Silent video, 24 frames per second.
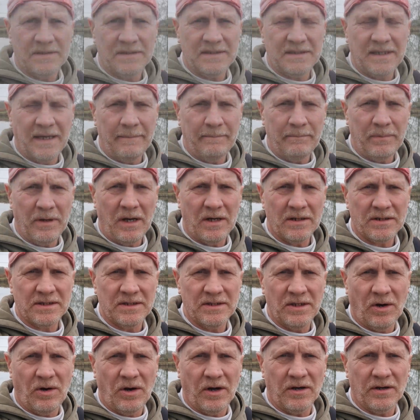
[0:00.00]

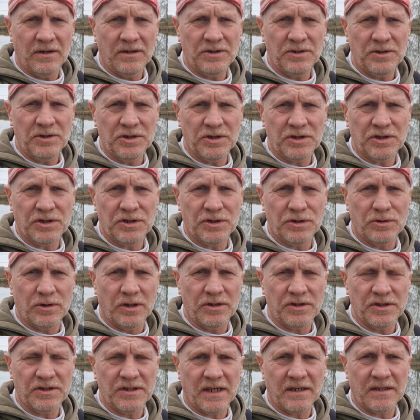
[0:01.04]
9:10. As you just saw, I
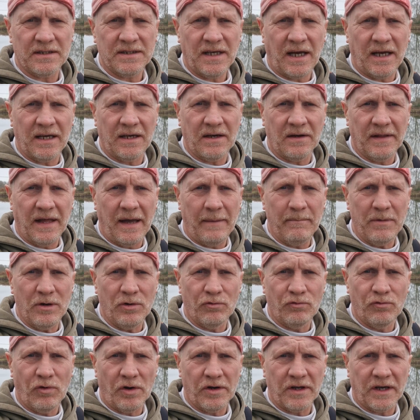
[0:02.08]
just had a take on that
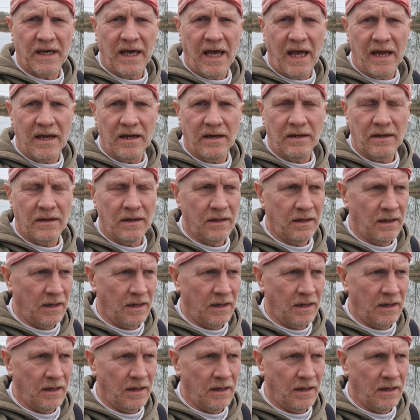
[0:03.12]
middle rod again.